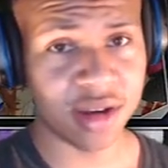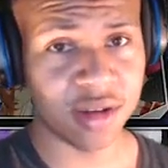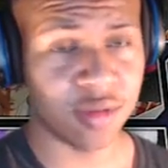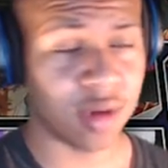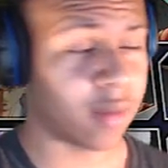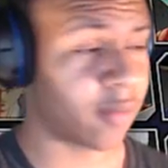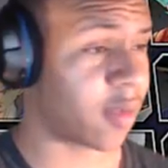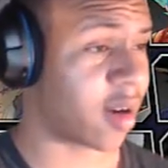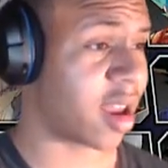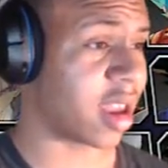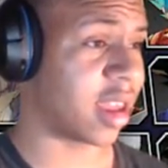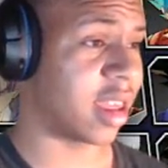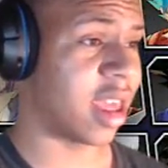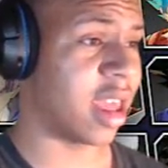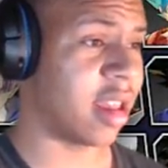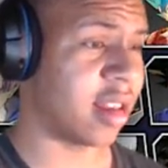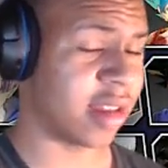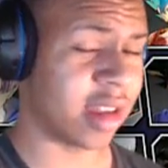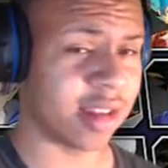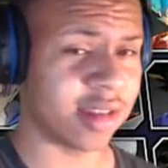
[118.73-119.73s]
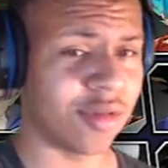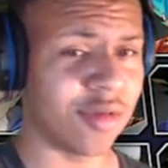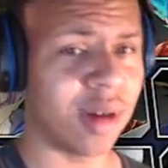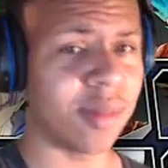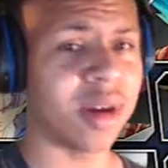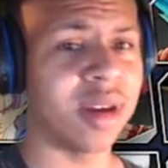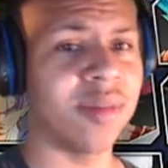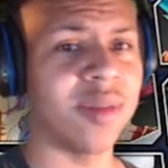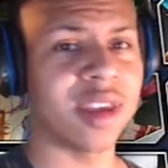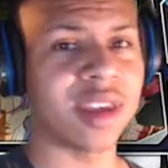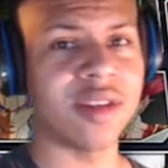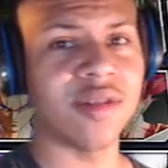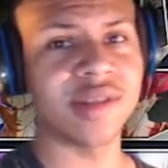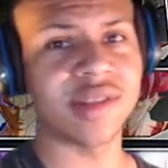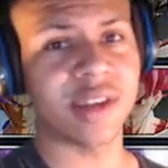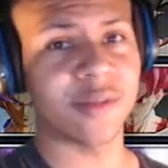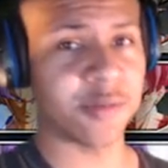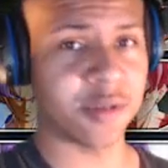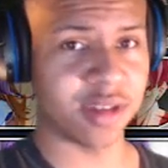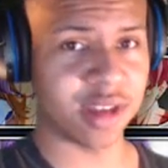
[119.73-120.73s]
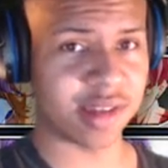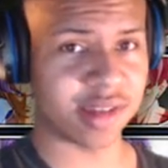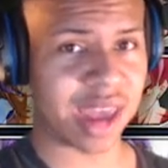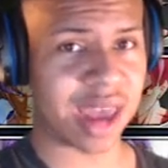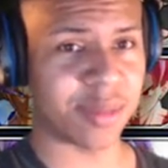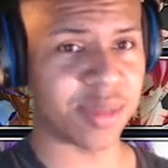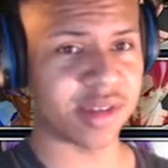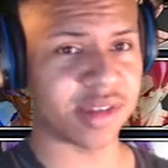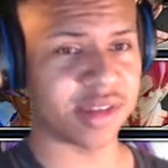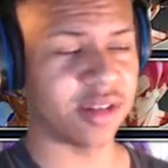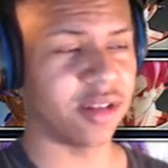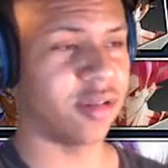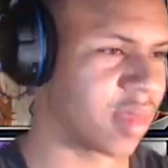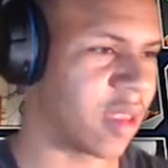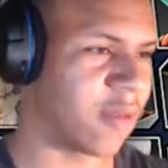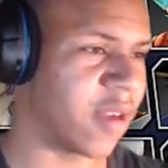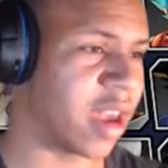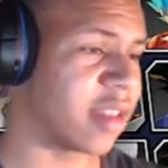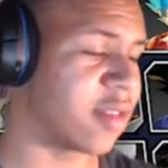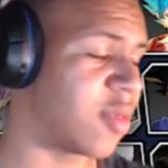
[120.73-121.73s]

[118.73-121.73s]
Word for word: whoever I get, is who I'm going to be using for this episode. If you guys